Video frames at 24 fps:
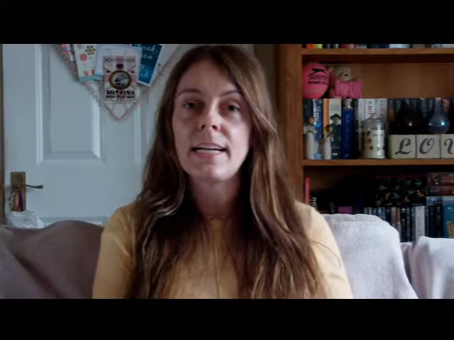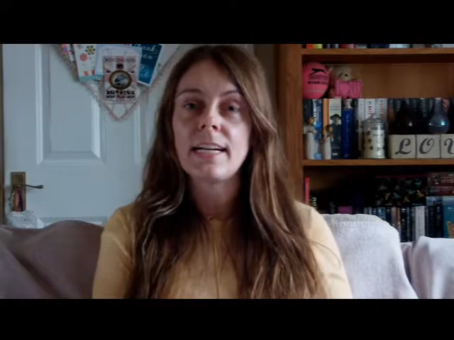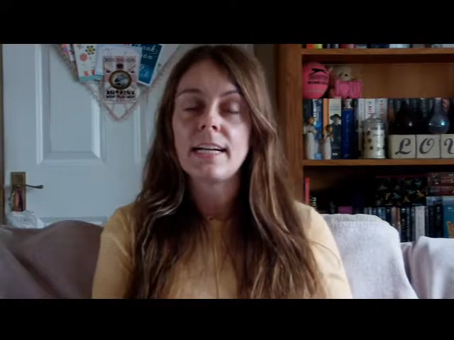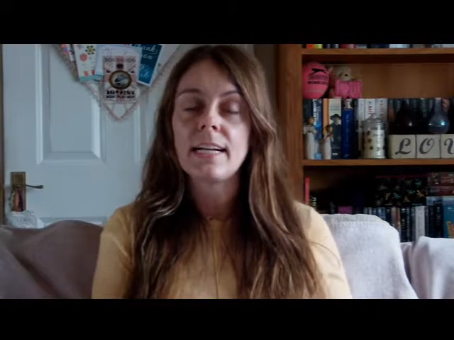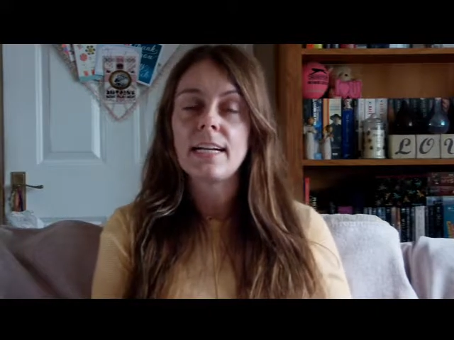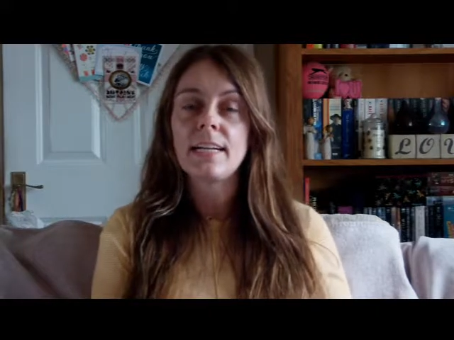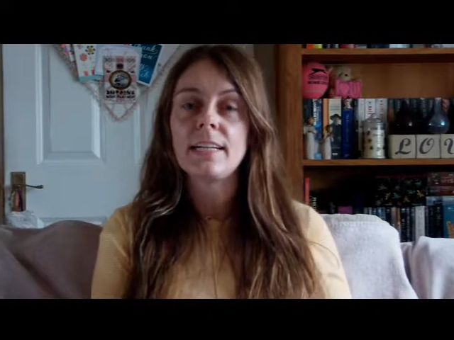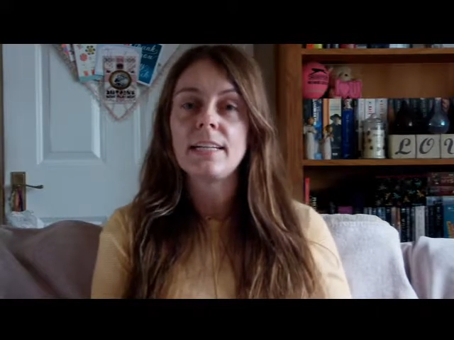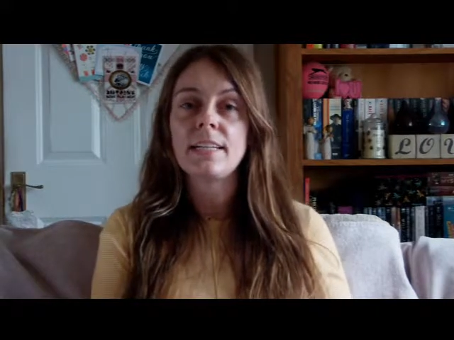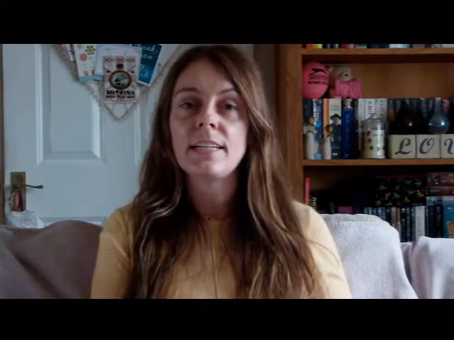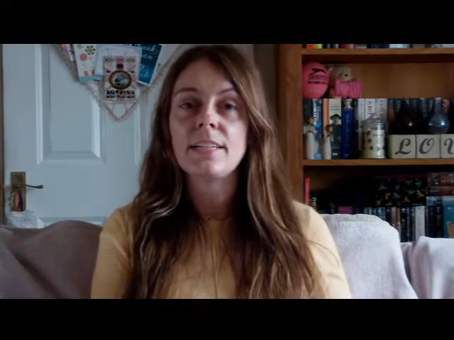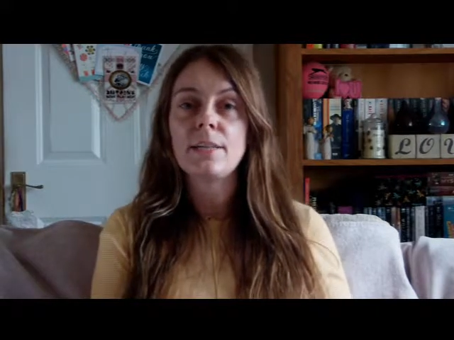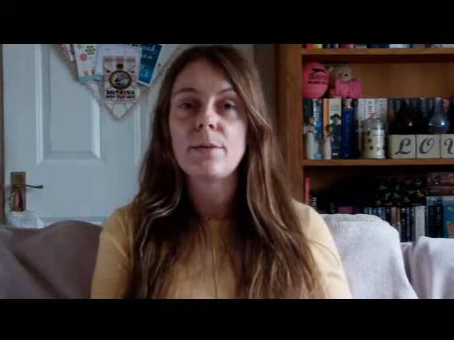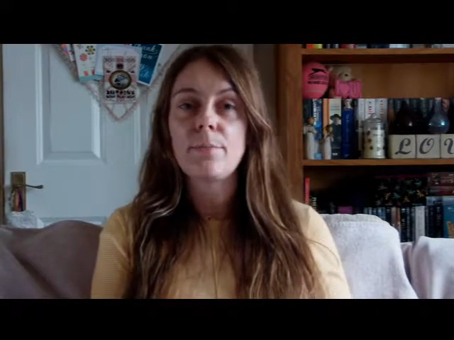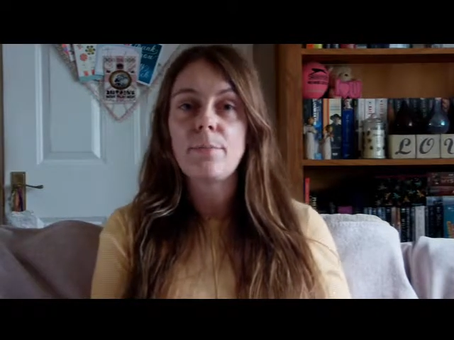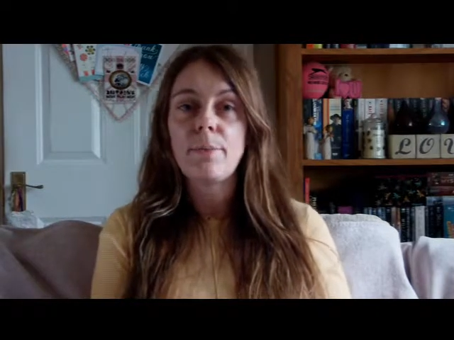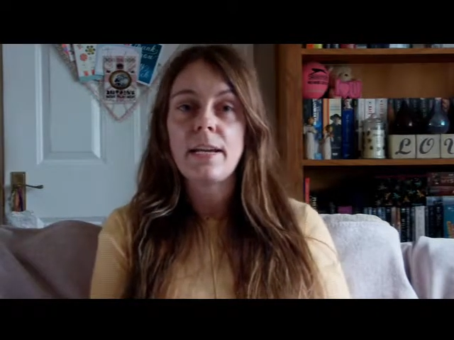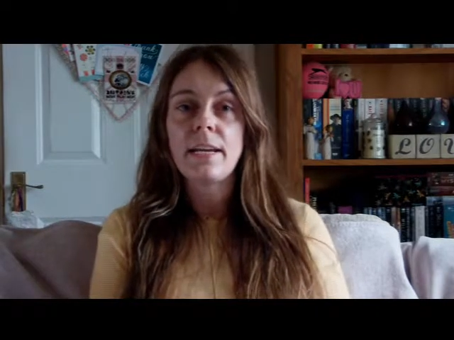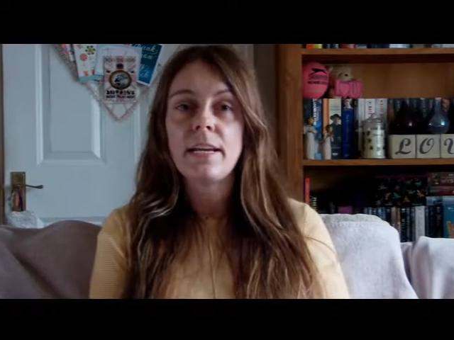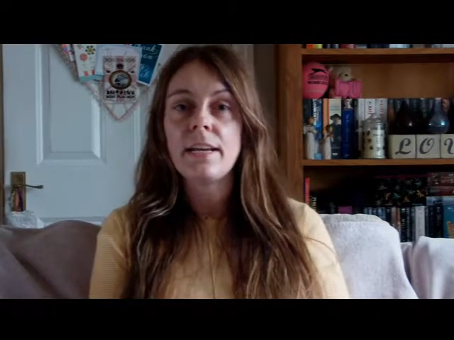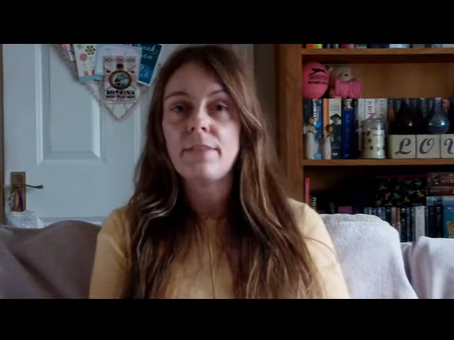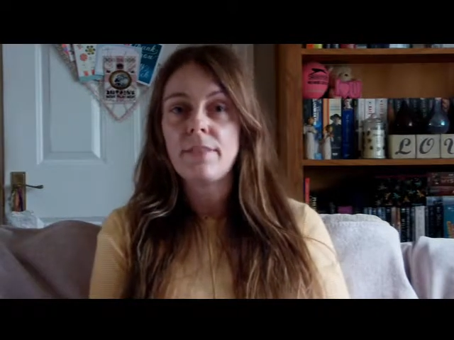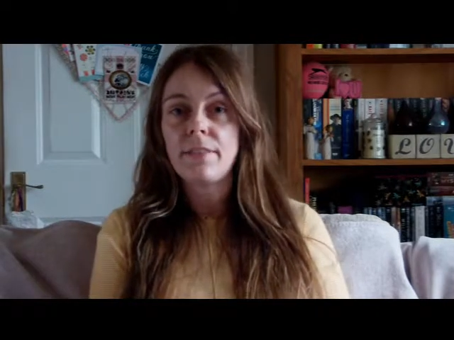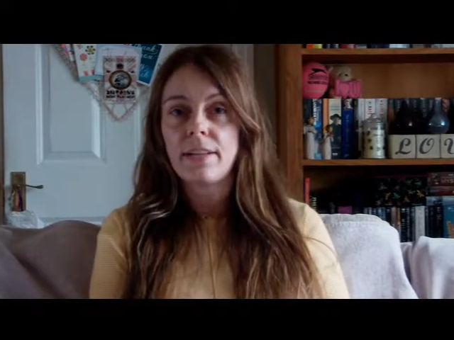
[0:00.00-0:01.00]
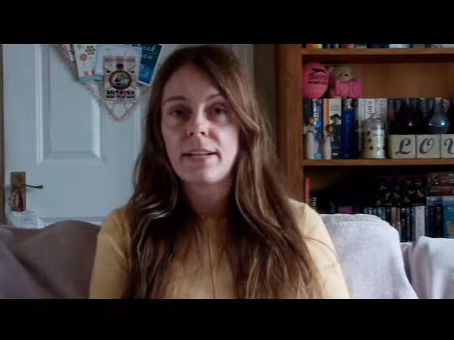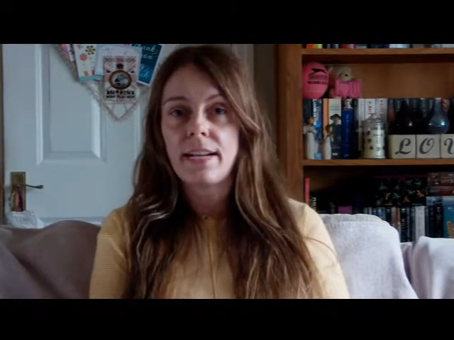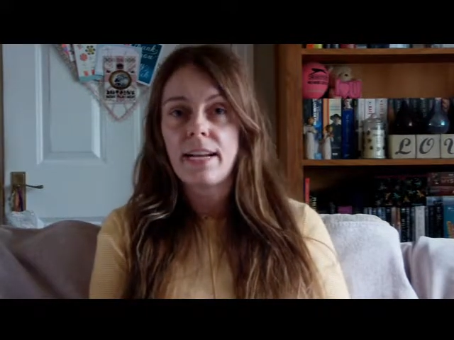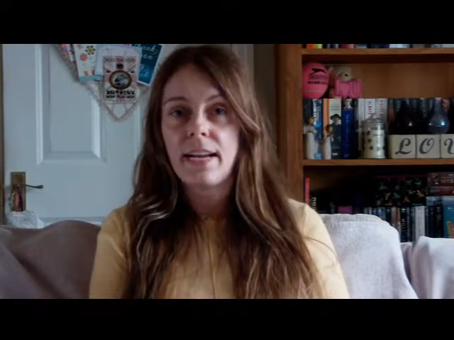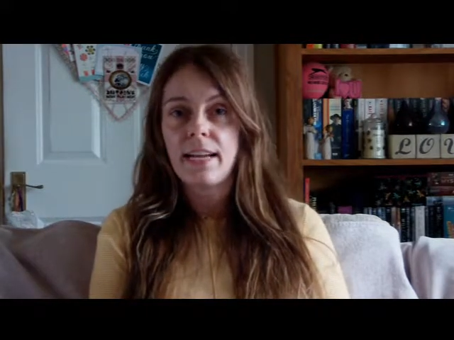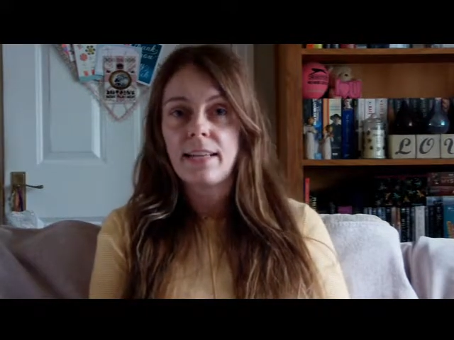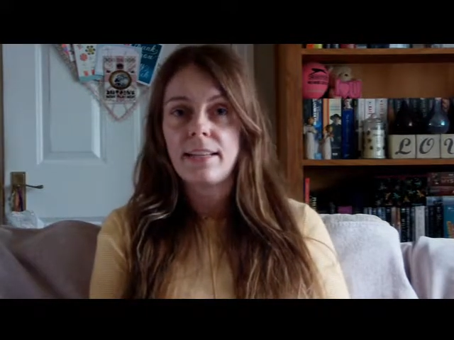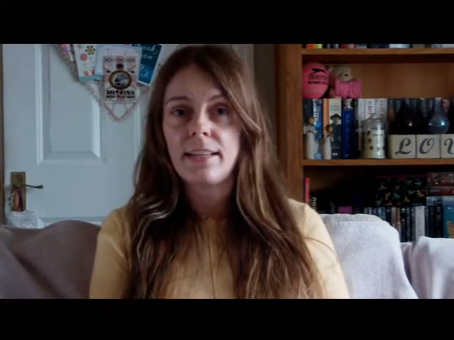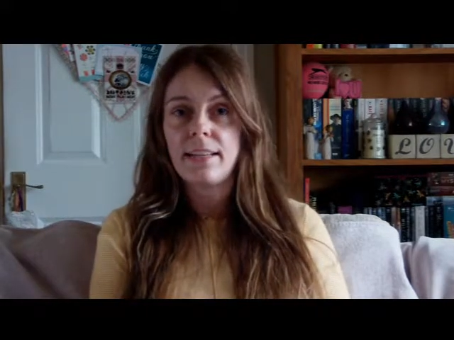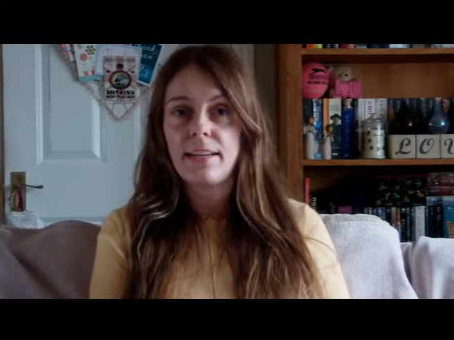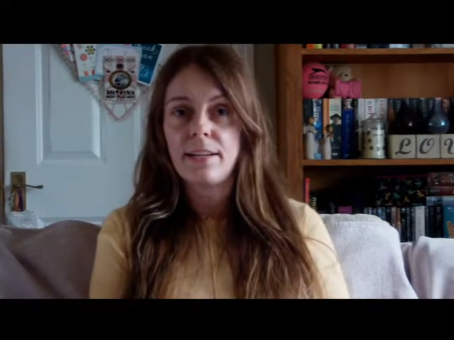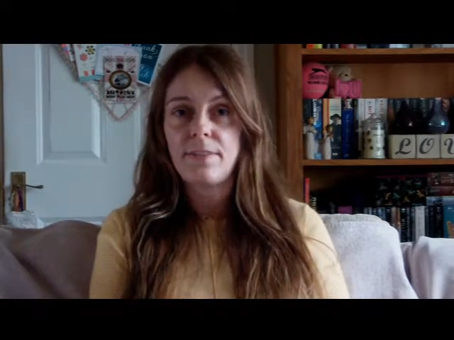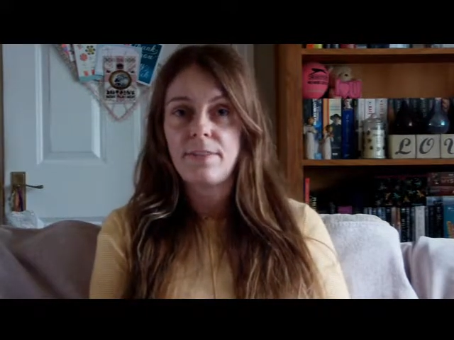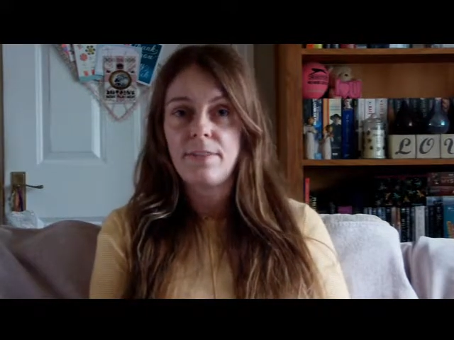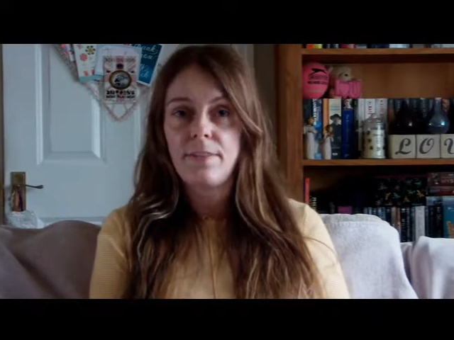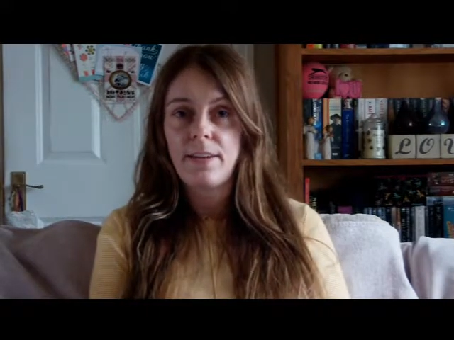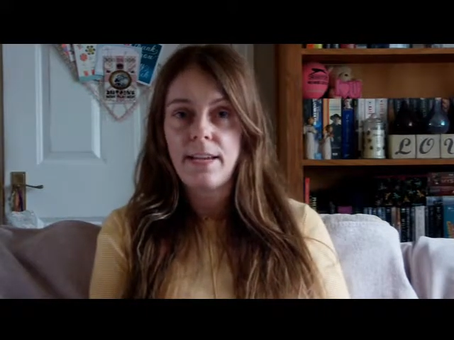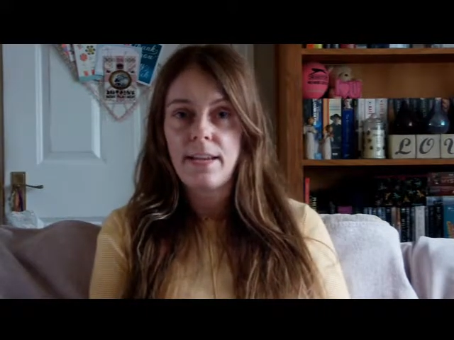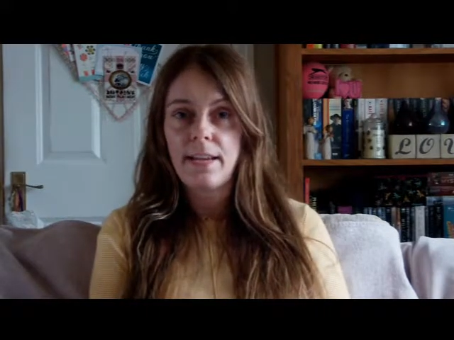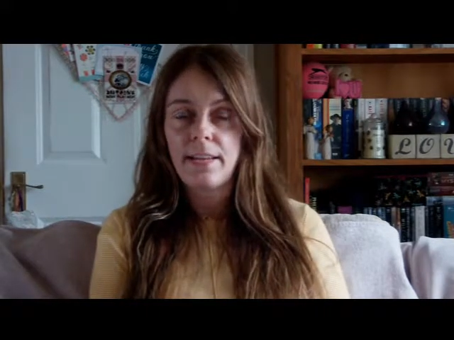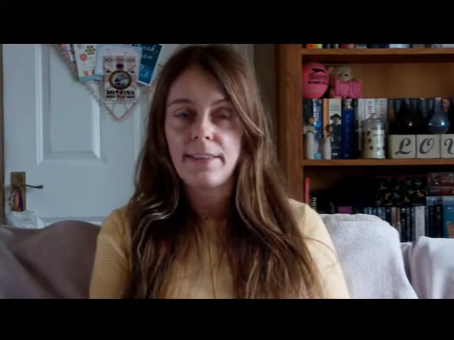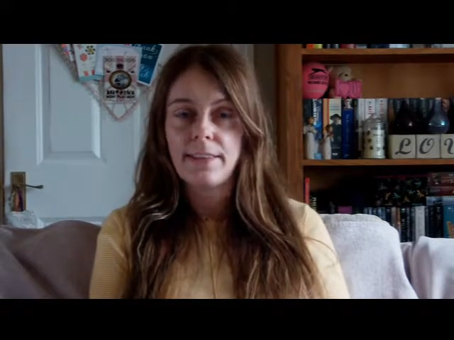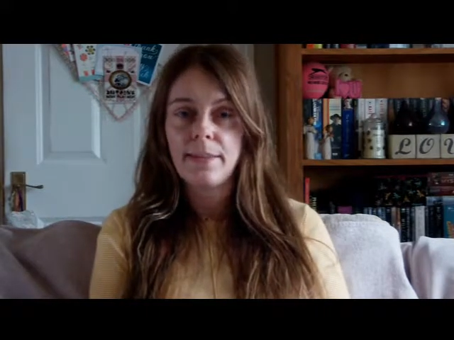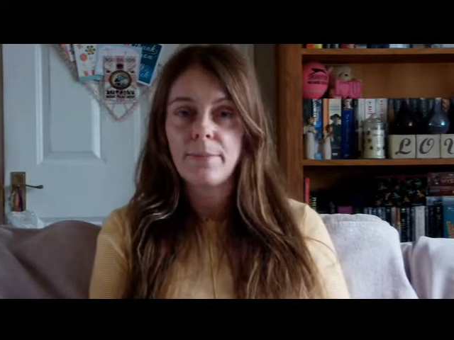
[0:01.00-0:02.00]
England to be of the Catholic
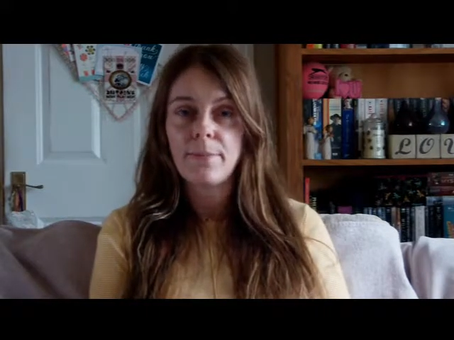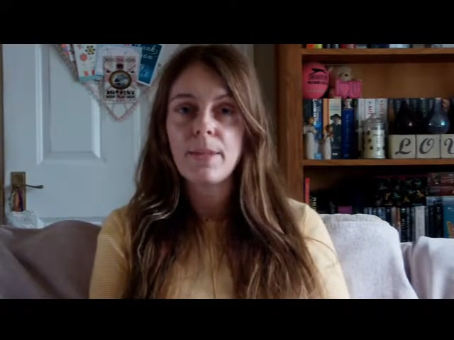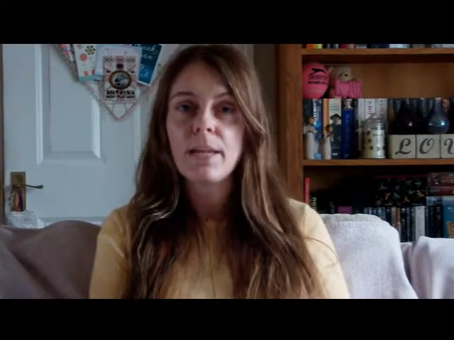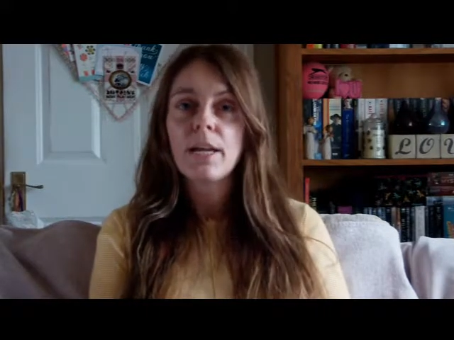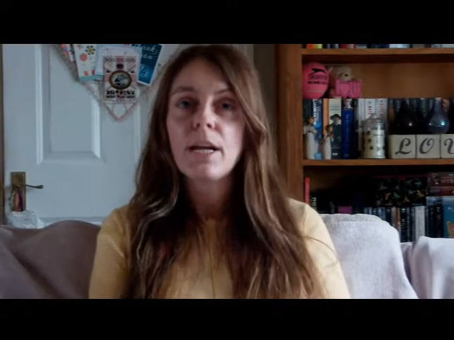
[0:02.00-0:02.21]
faith.